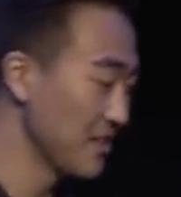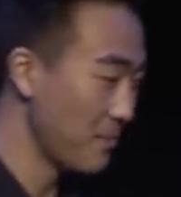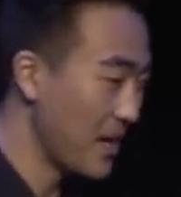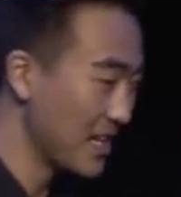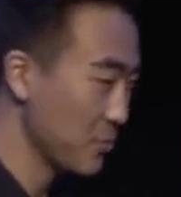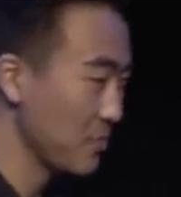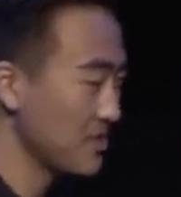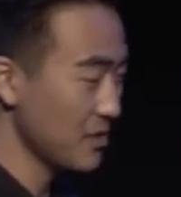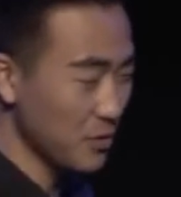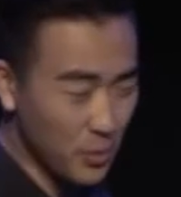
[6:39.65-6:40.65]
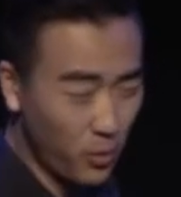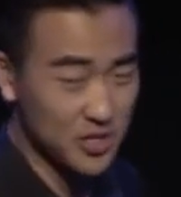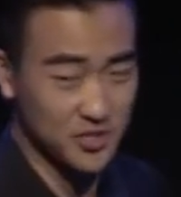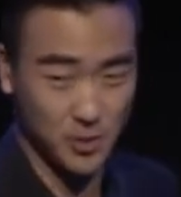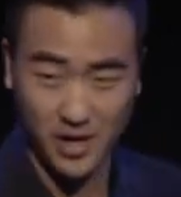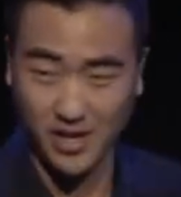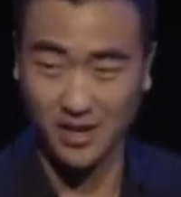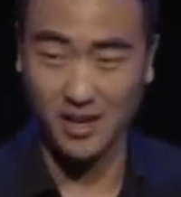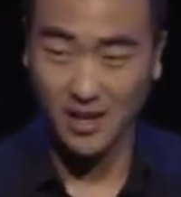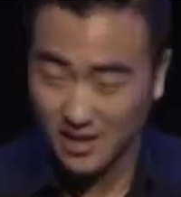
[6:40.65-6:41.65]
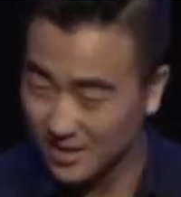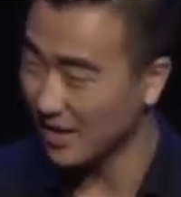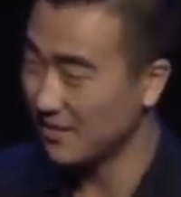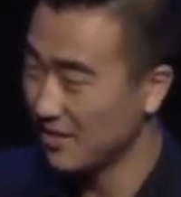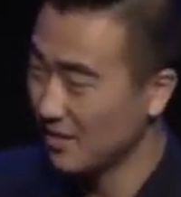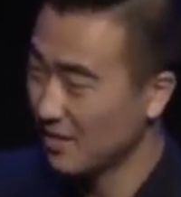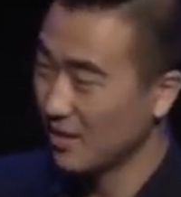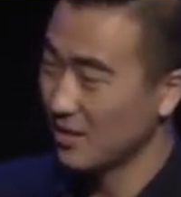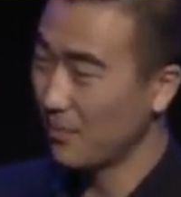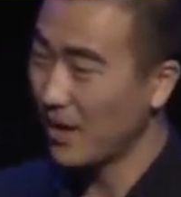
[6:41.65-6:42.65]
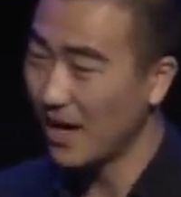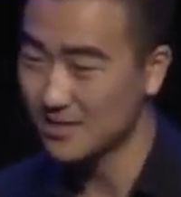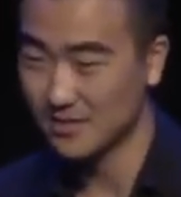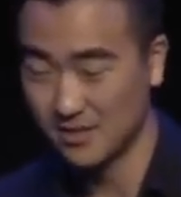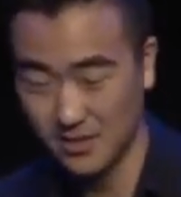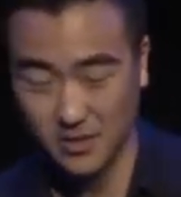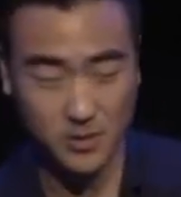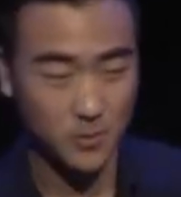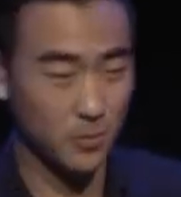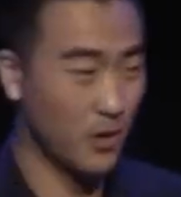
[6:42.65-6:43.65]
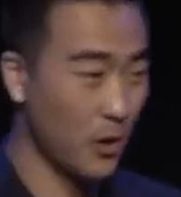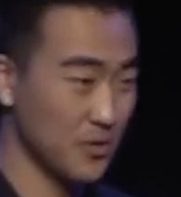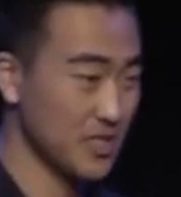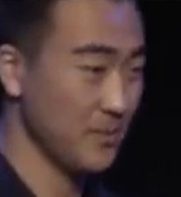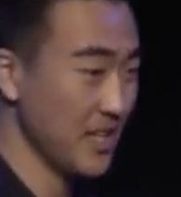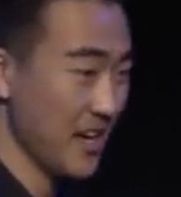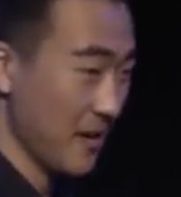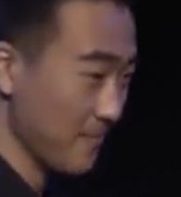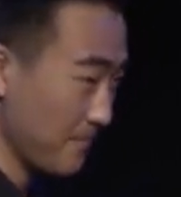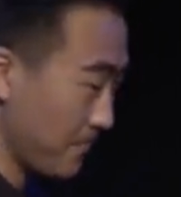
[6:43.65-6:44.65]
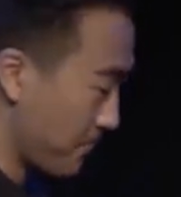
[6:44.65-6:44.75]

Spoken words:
did in the past will be slowly washed away. Yet, the past will always be there.